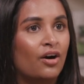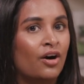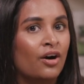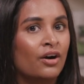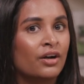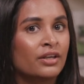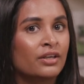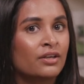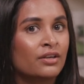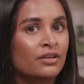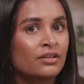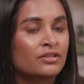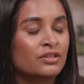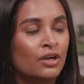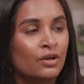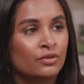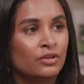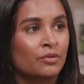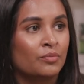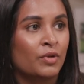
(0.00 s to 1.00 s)
I
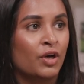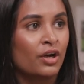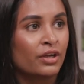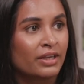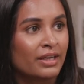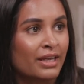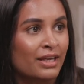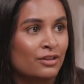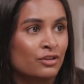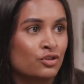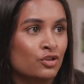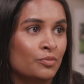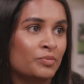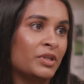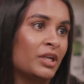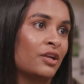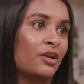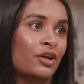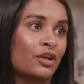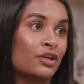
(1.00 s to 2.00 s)
told them that I can get the job
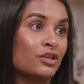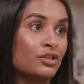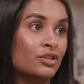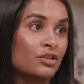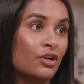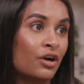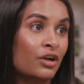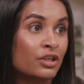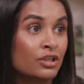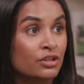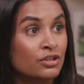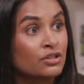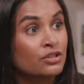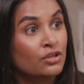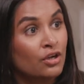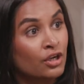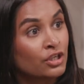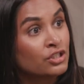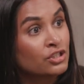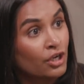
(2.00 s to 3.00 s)
done.
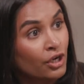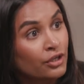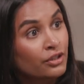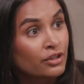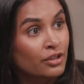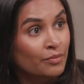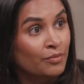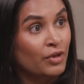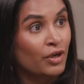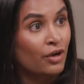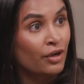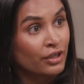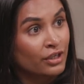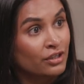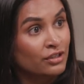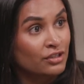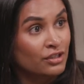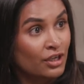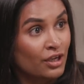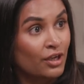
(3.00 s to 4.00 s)
I showed them that I
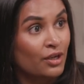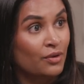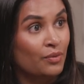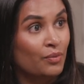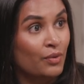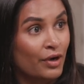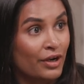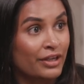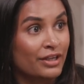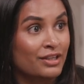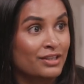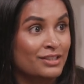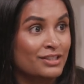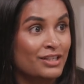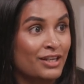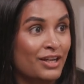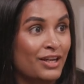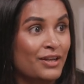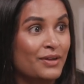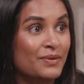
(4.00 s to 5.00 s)
can do what I can
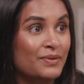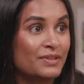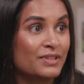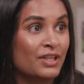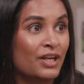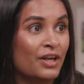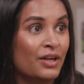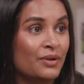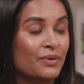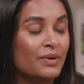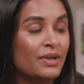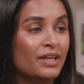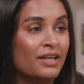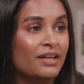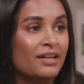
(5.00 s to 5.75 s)
do. So